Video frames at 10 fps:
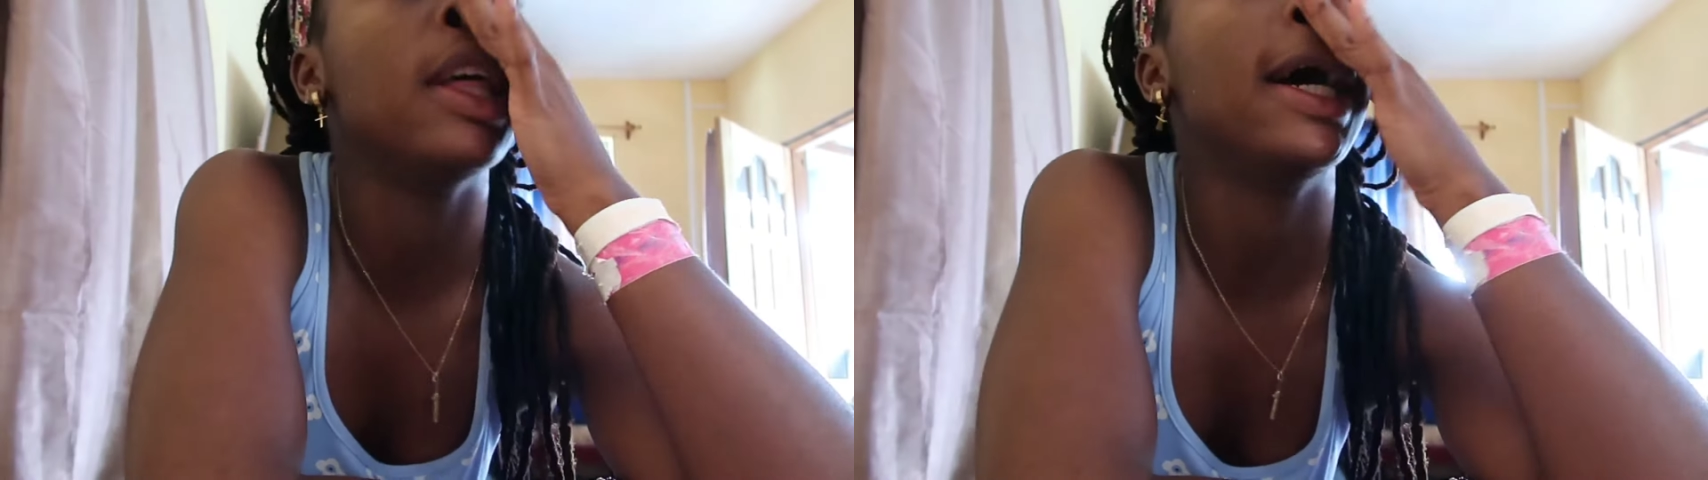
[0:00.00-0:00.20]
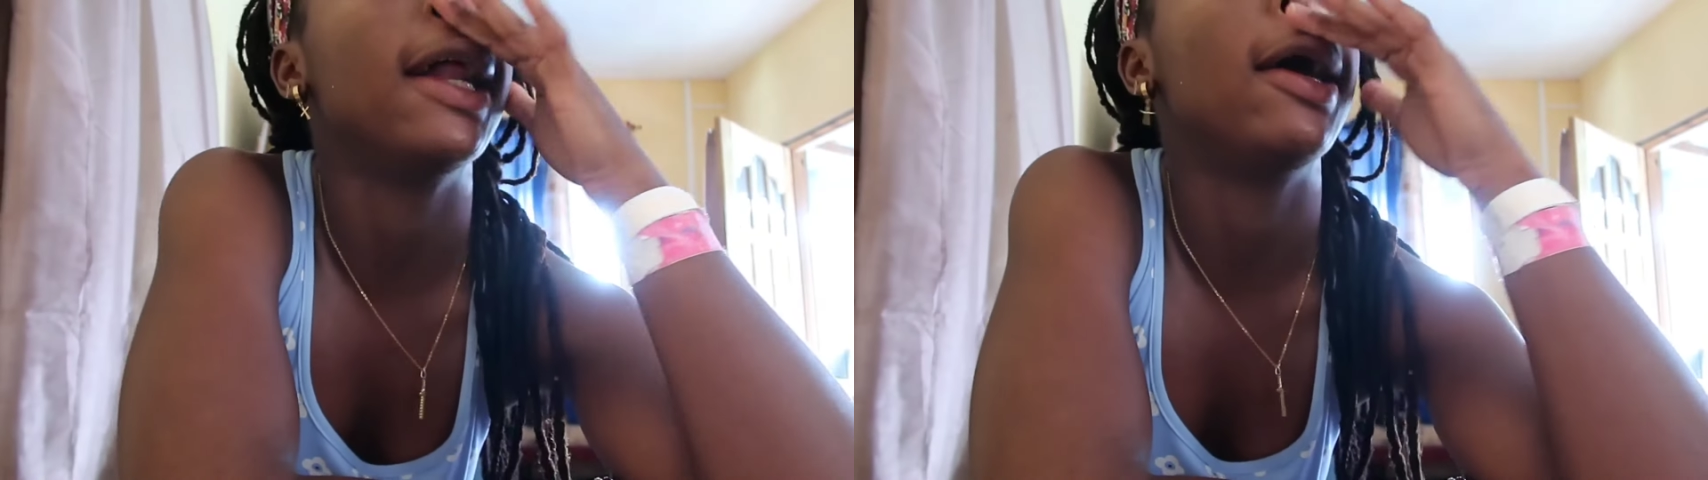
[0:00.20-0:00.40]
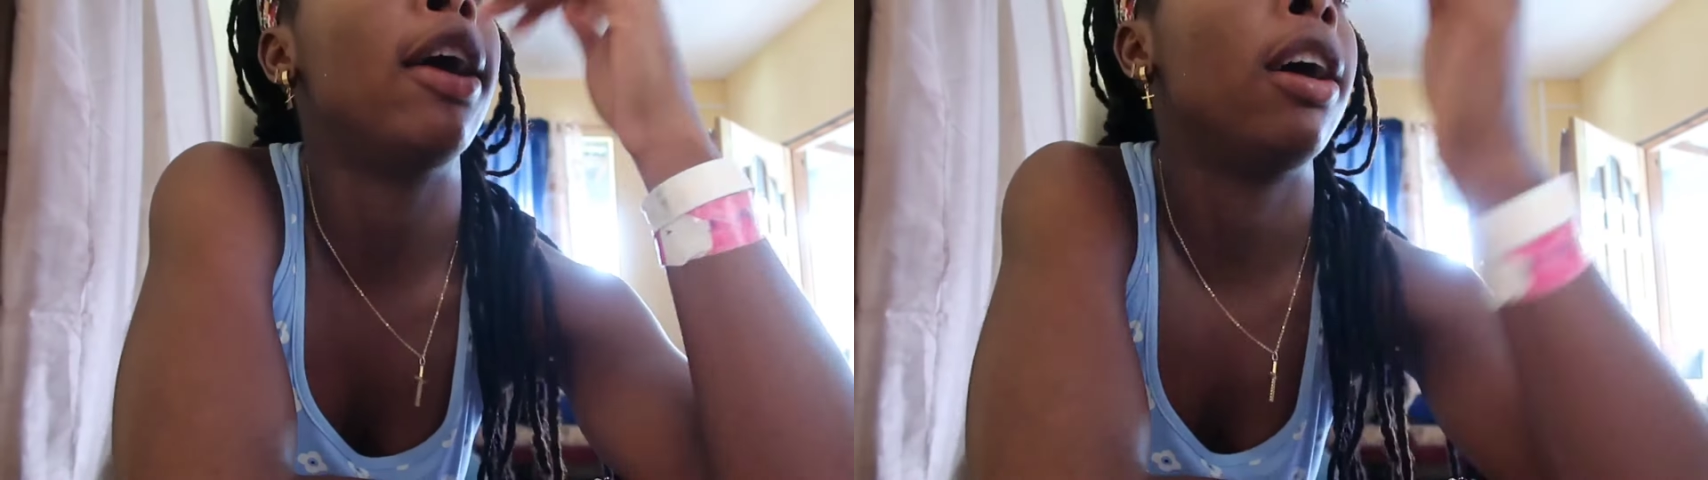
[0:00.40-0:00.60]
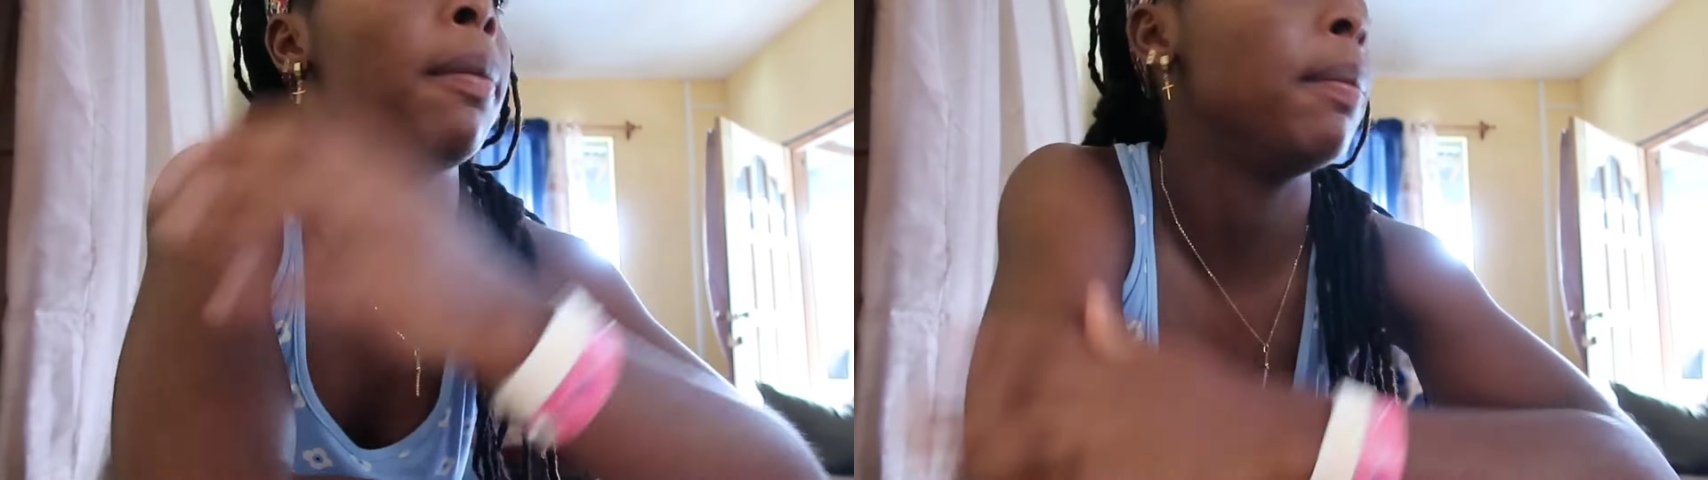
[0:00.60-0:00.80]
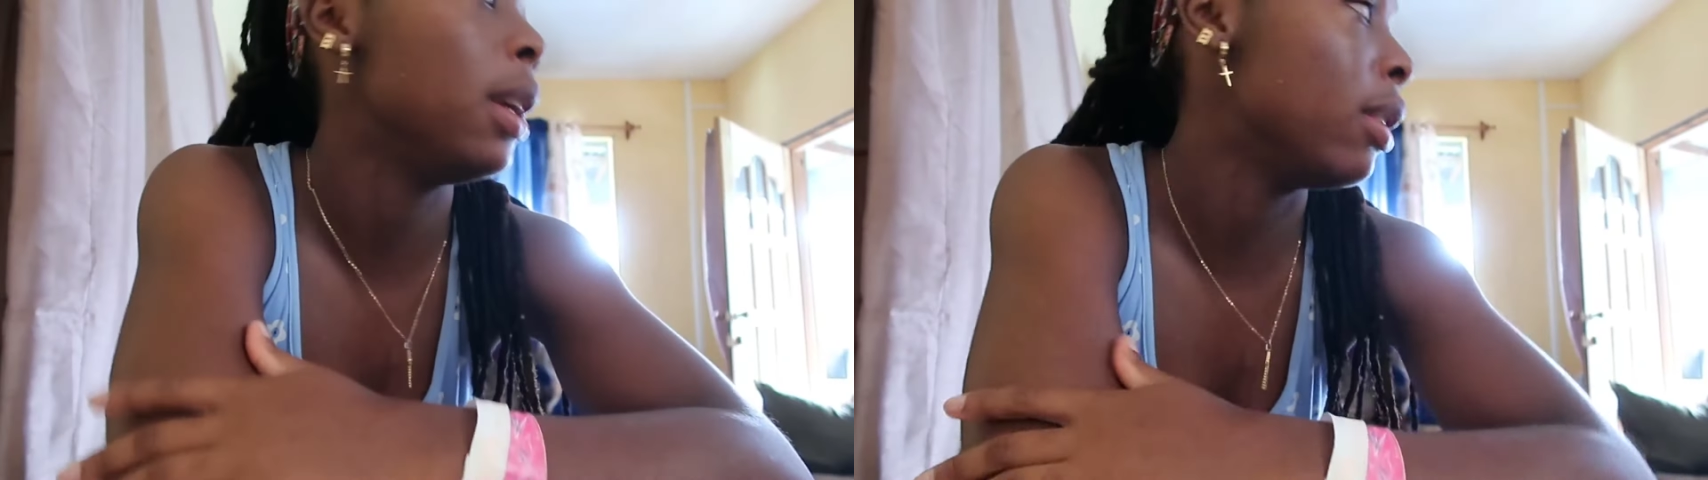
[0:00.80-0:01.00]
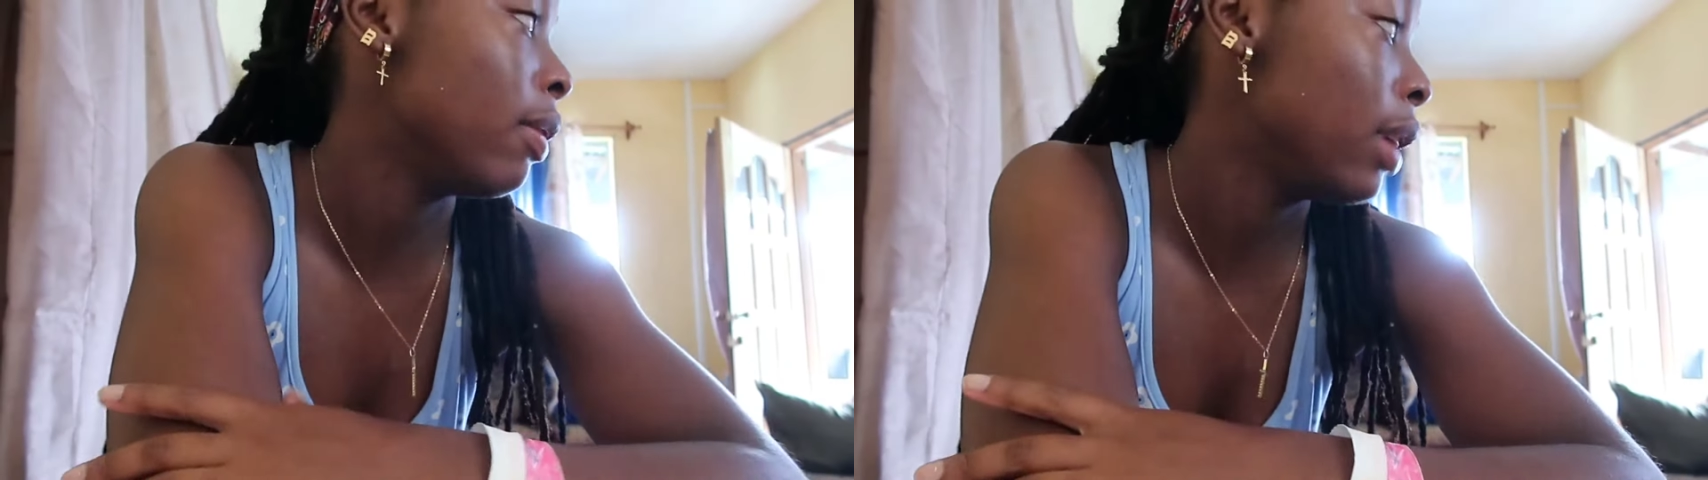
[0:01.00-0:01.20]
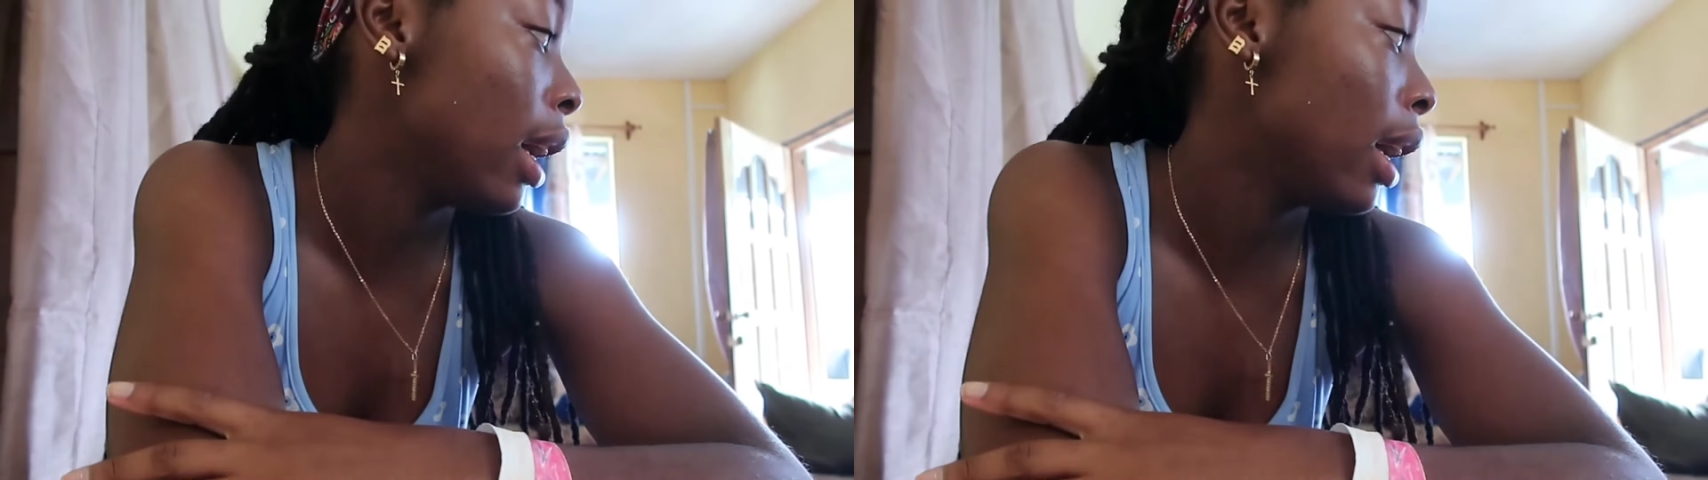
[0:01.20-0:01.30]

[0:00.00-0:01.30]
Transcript: that piece of